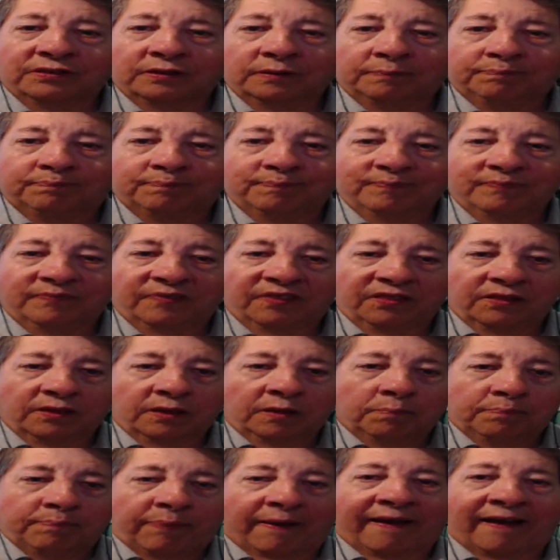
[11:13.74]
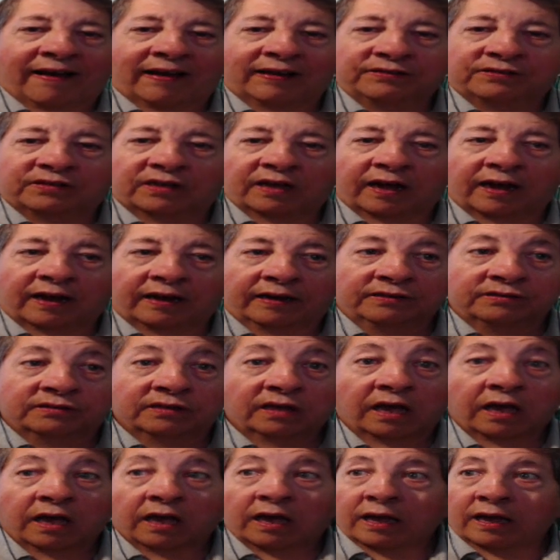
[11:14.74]
to the bad guys?
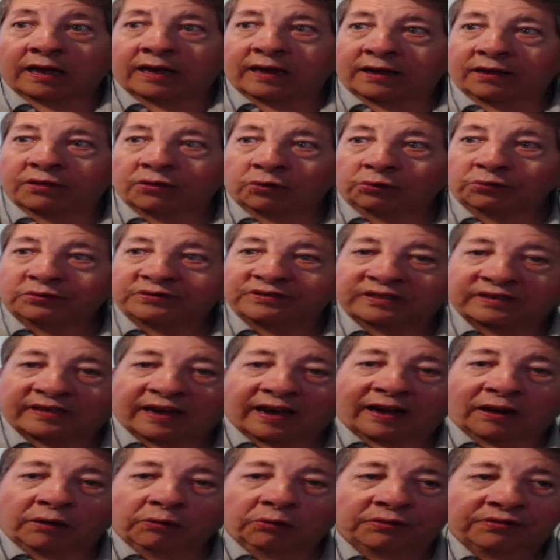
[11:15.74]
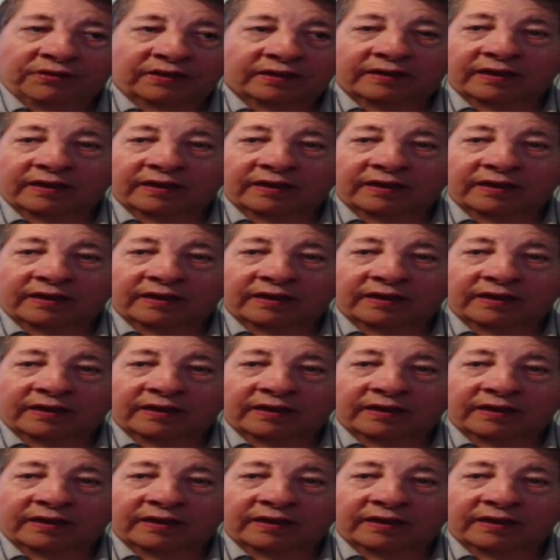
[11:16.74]
Hey, there's a guy with a